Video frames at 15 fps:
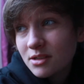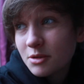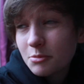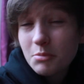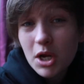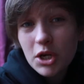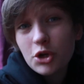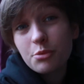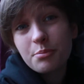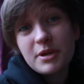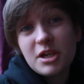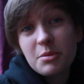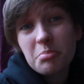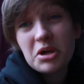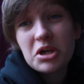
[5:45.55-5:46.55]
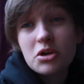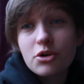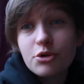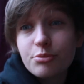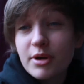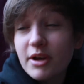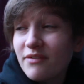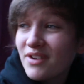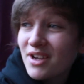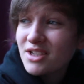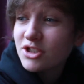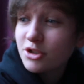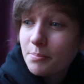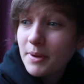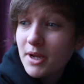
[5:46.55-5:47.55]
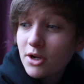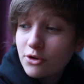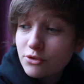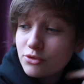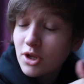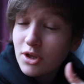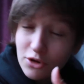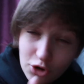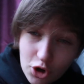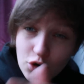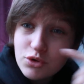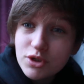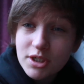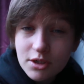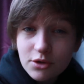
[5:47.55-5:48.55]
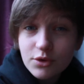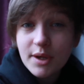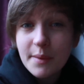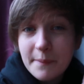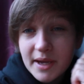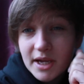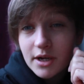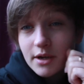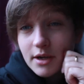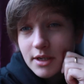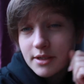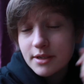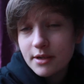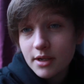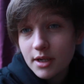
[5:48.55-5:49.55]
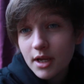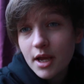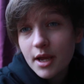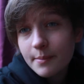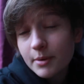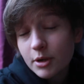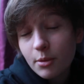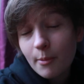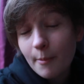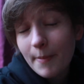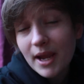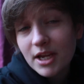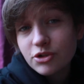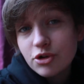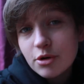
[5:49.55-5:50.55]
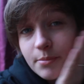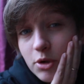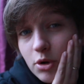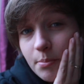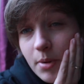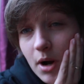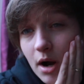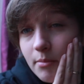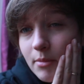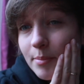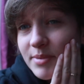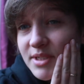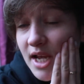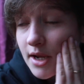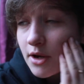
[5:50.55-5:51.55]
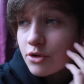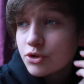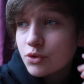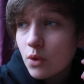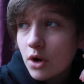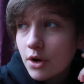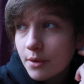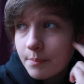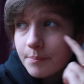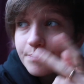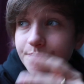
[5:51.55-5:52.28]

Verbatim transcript: might not be your pickle, but if it is your pickle, go, go tickle your pickle and become a Patreon, become part of my potato squad.